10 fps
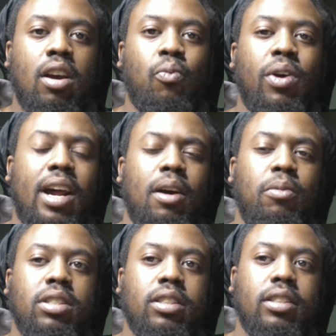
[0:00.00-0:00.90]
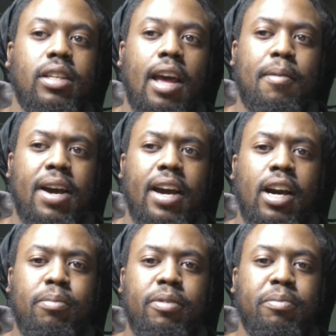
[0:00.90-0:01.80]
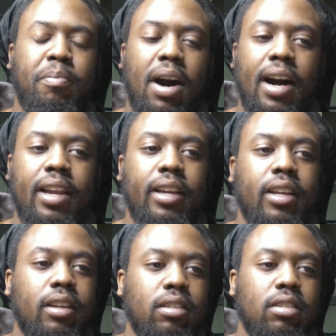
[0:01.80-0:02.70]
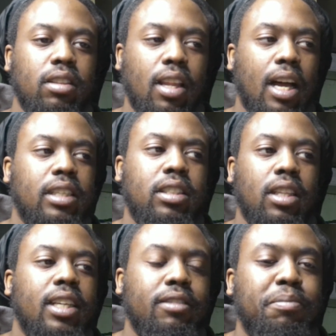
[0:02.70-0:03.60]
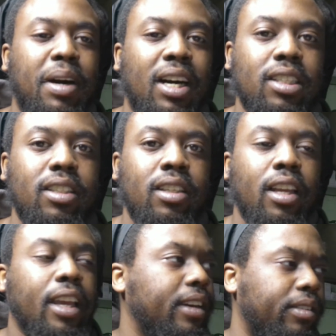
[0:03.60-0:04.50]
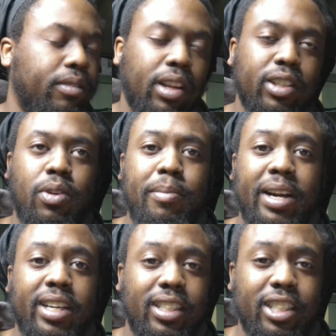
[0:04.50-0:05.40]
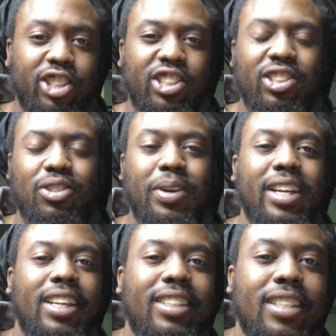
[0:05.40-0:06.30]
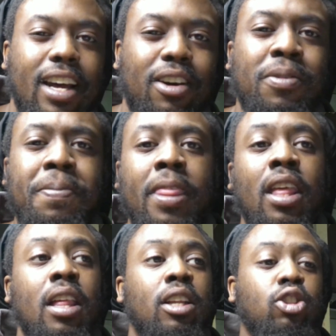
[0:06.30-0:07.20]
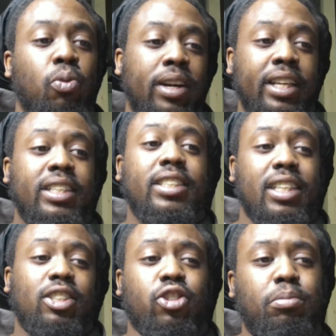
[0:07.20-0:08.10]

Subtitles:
when I was at my hype of buying lots and lots of manga, and that's why my collection is the way it is now, 20th Century